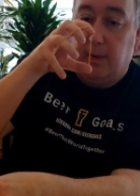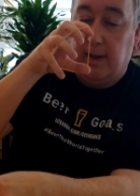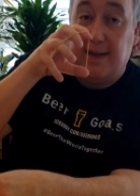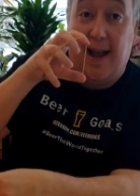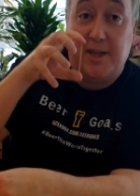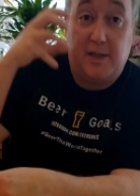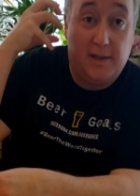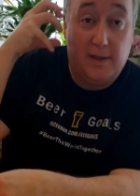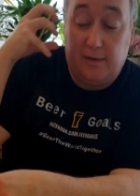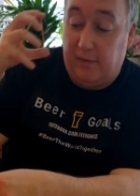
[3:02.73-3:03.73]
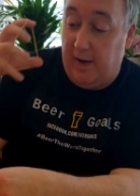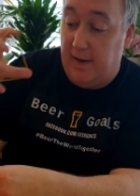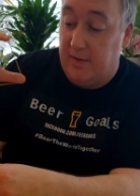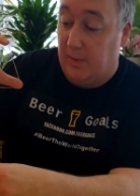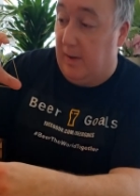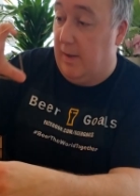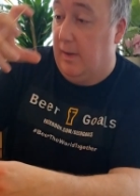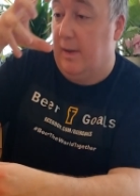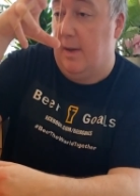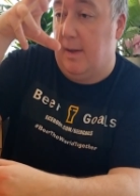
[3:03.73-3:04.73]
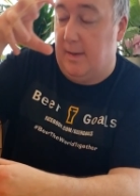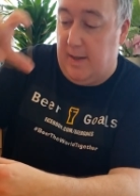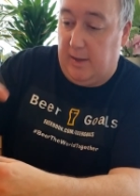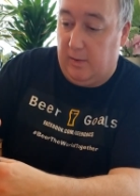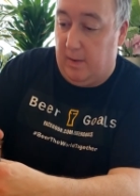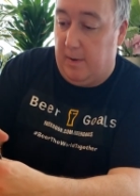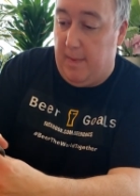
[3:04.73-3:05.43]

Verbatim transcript: we attach it to your face, we're gonna take our rubber